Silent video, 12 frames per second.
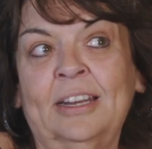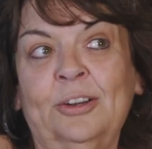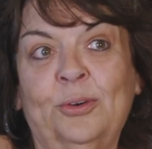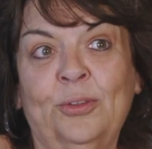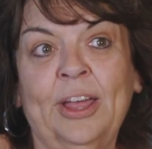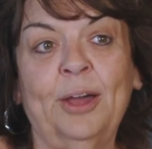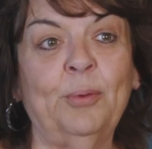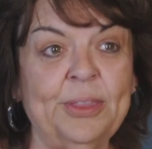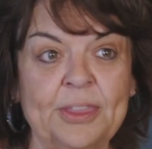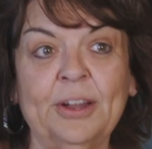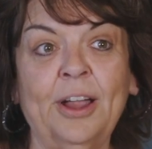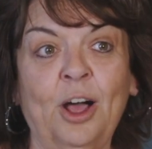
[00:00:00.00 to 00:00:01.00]
I know that
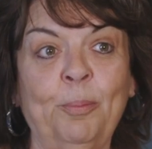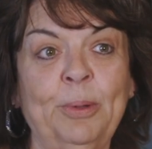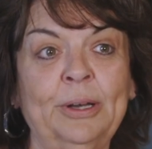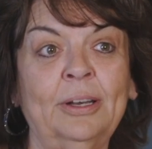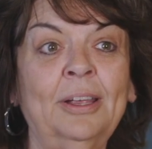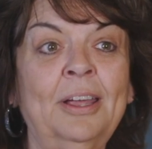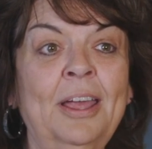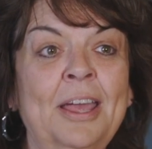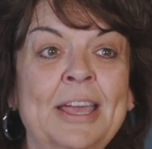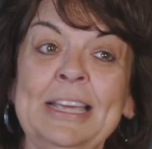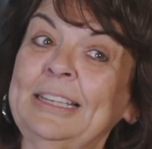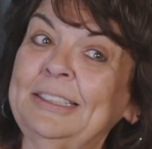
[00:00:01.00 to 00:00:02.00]
with their help and
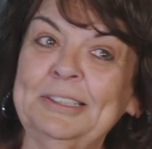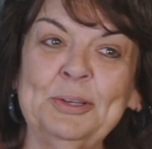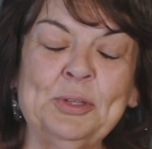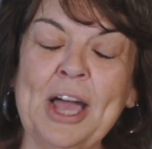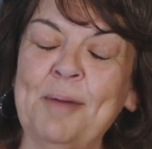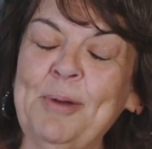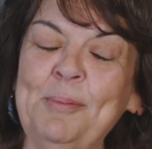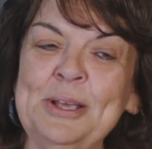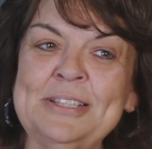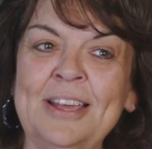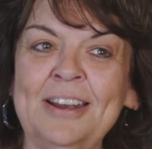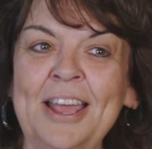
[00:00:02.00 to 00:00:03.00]
God by
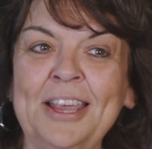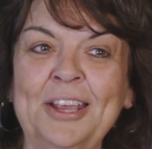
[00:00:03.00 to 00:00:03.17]
my side, I